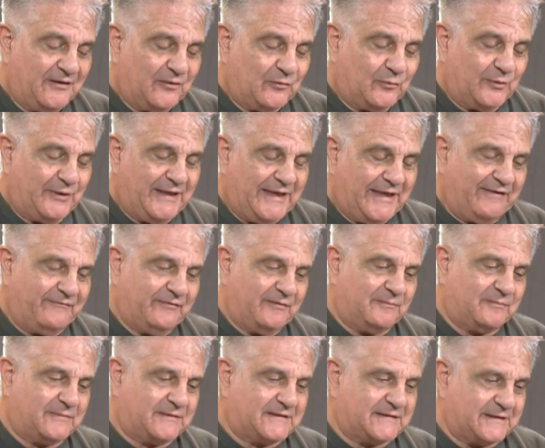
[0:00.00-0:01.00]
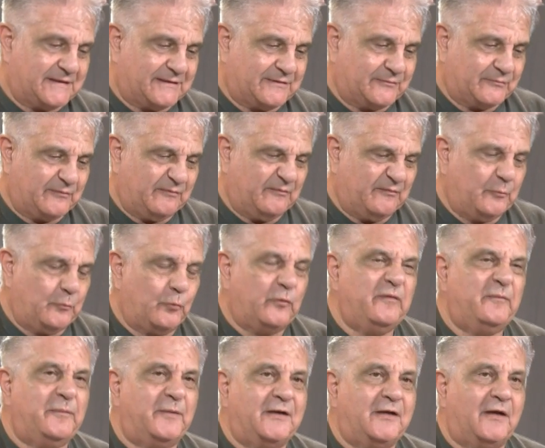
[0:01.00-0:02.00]
We haven't, uh,
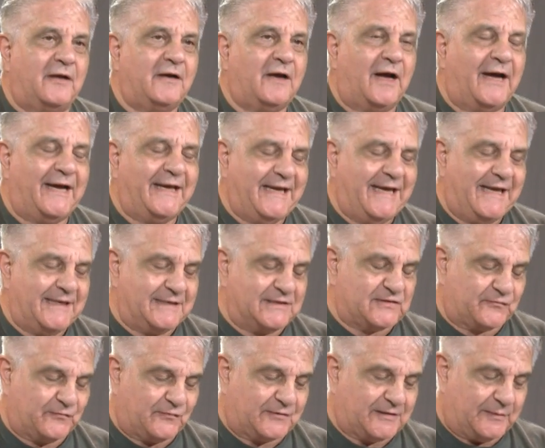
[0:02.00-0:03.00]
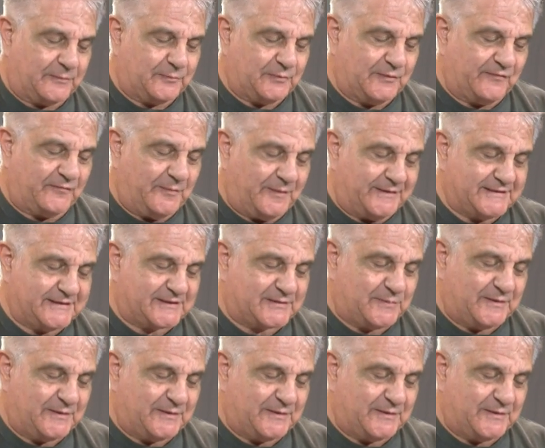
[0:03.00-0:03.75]
we've been on hiatus for a couple of months,